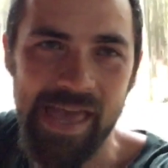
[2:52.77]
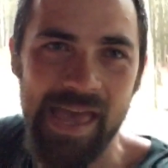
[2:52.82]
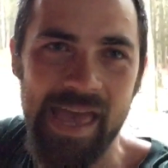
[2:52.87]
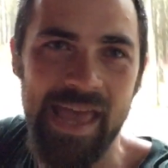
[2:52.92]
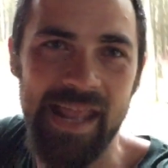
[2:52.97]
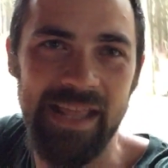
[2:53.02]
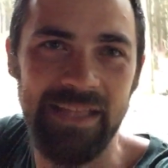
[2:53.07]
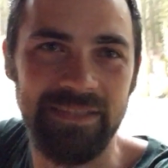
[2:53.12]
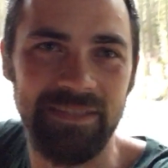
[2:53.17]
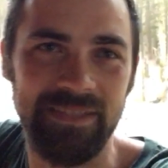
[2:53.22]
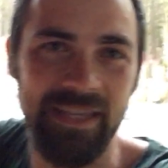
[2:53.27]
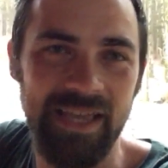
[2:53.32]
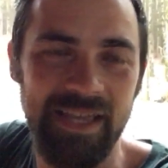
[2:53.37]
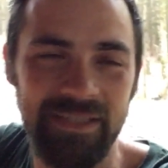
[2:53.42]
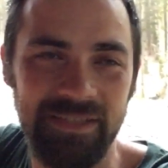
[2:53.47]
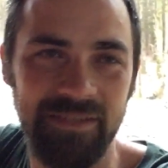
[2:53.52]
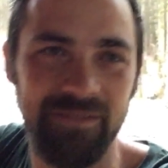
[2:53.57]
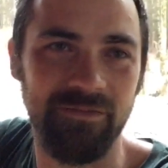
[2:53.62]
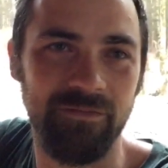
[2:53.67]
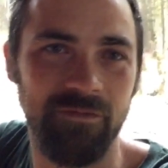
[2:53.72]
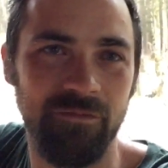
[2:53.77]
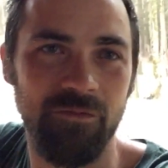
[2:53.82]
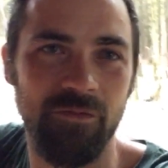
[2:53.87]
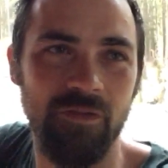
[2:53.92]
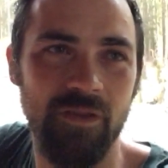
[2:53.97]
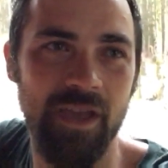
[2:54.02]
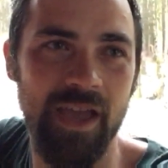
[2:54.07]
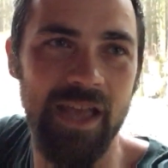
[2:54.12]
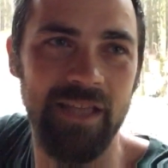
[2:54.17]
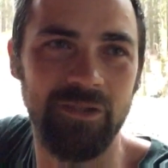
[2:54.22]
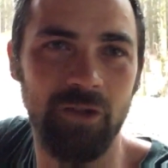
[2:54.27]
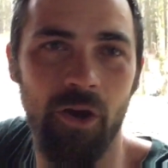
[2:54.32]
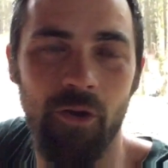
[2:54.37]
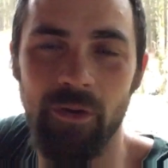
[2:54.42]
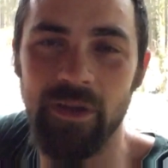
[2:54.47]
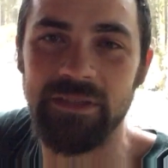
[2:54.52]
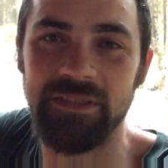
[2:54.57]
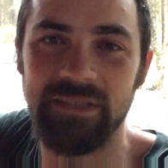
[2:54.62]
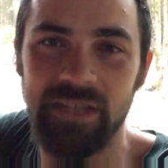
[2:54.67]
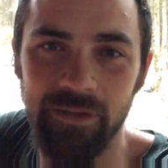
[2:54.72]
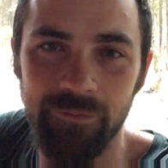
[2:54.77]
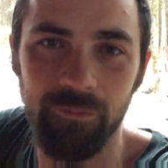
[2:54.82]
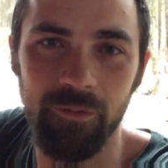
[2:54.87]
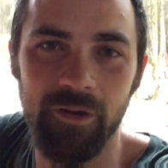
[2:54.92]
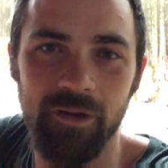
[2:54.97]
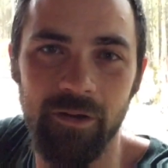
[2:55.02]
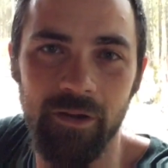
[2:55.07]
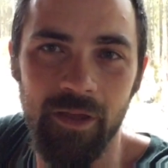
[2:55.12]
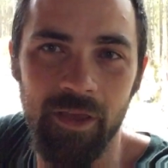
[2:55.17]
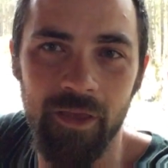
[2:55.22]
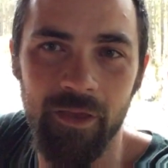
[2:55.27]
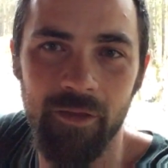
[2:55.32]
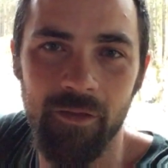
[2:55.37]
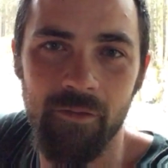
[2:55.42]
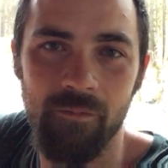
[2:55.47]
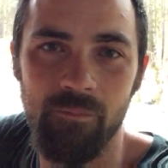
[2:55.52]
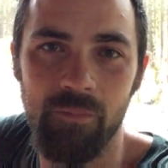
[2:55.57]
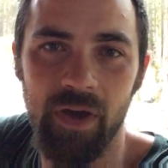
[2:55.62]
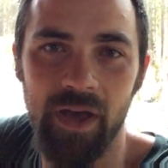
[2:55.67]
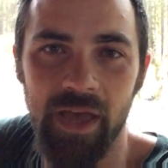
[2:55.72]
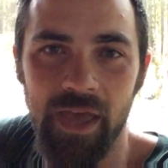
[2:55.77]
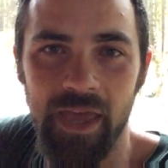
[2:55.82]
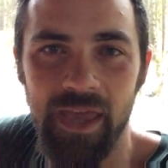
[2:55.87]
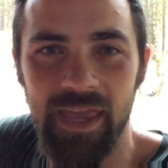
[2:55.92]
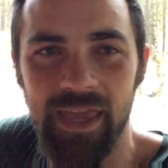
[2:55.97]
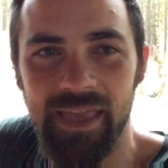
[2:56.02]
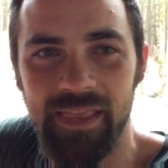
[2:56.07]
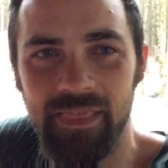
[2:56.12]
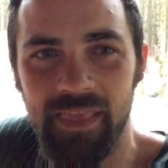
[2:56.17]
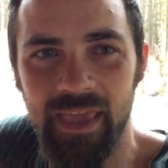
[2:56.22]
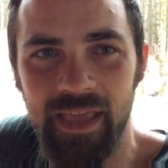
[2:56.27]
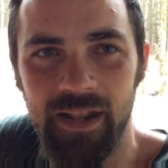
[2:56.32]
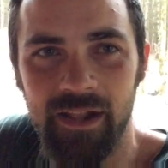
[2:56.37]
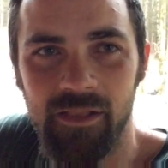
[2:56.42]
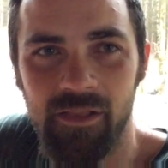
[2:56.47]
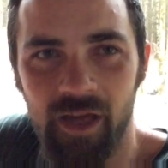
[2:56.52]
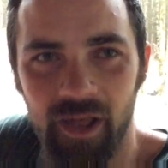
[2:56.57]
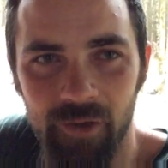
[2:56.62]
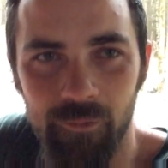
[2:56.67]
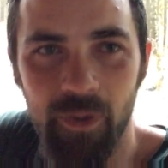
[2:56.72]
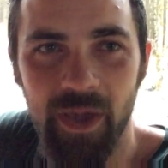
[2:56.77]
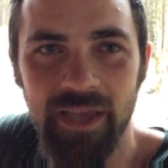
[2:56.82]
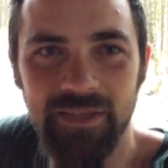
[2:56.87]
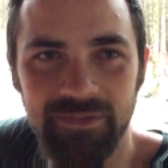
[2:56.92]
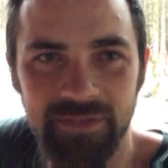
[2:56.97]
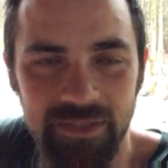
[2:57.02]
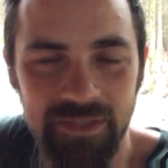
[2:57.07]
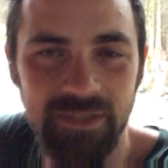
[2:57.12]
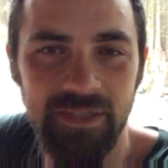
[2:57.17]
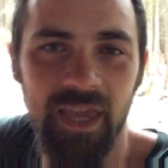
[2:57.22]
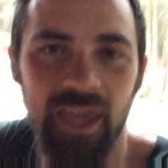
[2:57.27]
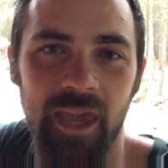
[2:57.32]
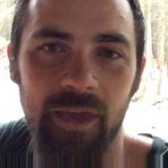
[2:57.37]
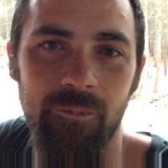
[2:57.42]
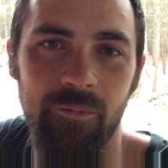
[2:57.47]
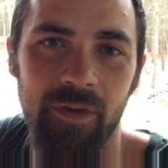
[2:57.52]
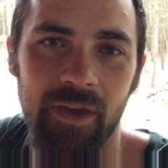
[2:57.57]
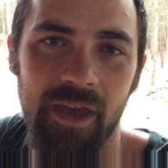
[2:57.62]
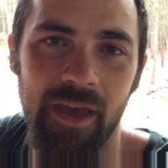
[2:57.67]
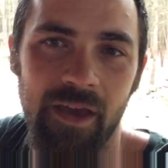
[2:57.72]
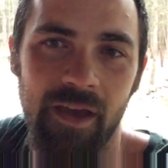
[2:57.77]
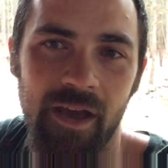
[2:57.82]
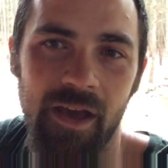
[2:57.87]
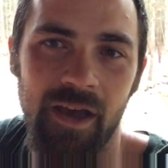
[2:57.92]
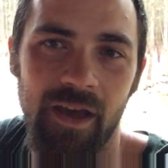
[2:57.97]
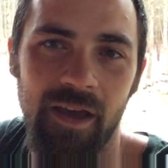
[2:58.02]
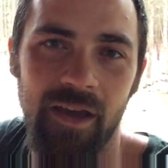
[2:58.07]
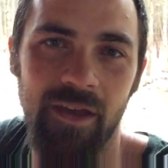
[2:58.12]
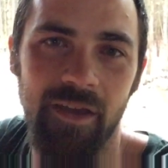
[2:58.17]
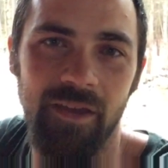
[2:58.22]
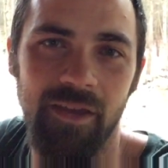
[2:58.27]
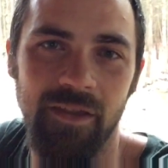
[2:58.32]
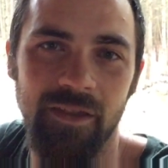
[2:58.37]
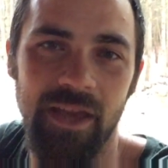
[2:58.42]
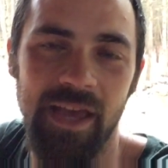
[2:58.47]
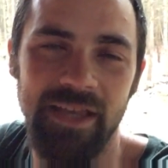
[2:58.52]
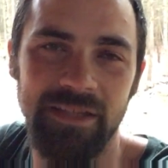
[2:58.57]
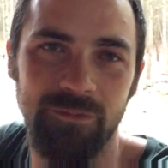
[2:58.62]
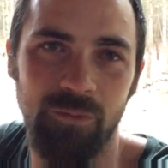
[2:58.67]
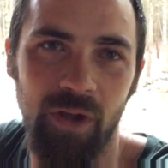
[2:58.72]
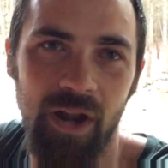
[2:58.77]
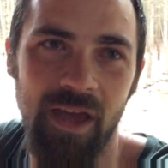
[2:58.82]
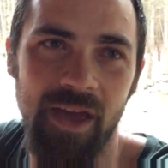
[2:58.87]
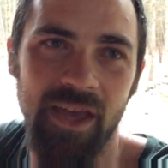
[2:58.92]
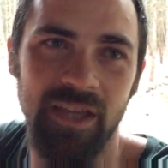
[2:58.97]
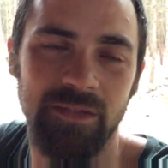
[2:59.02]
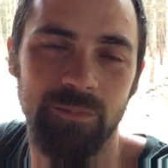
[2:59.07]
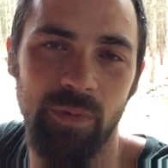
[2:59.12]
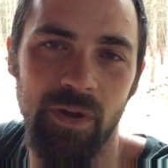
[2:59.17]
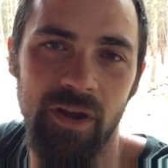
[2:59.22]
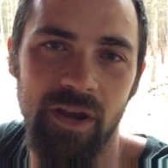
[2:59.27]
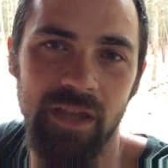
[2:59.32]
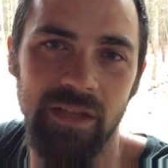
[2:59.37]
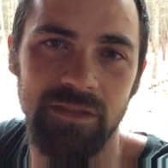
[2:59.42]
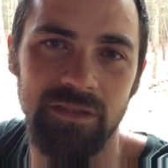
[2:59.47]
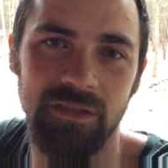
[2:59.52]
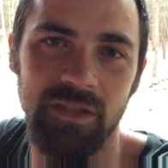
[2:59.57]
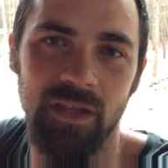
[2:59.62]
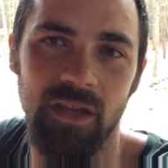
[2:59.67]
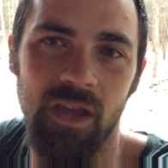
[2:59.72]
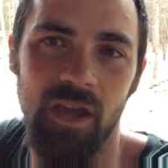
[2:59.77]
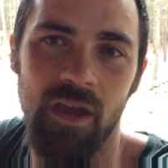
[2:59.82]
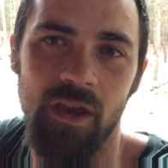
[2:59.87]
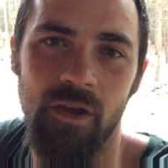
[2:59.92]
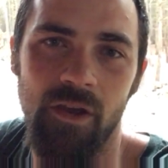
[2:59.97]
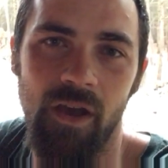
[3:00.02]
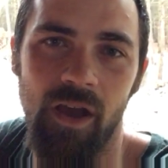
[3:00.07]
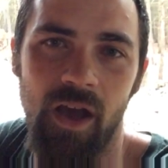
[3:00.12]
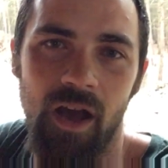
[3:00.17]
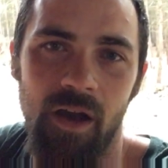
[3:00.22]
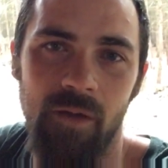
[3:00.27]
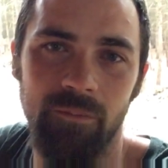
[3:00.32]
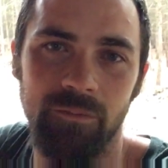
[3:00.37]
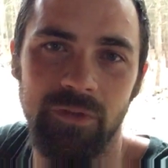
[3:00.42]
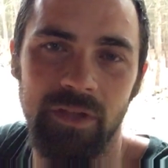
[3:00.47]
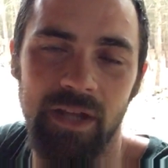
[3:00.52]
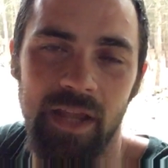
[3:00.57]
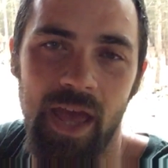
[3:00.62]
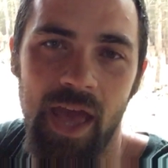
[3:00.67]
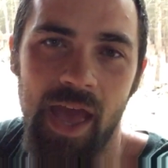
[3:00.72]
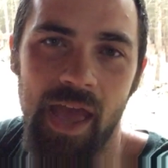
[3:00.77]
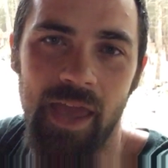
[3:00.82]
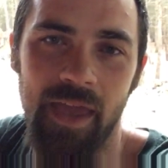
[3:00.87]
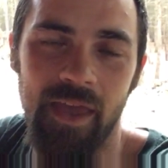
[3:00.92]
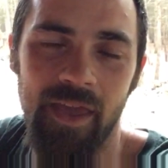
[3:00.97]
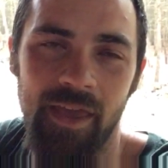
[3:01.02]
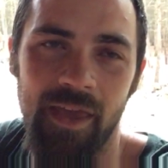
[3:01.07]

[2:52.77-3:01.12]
it's always different, but in a lot of ways the same as what I experienced today.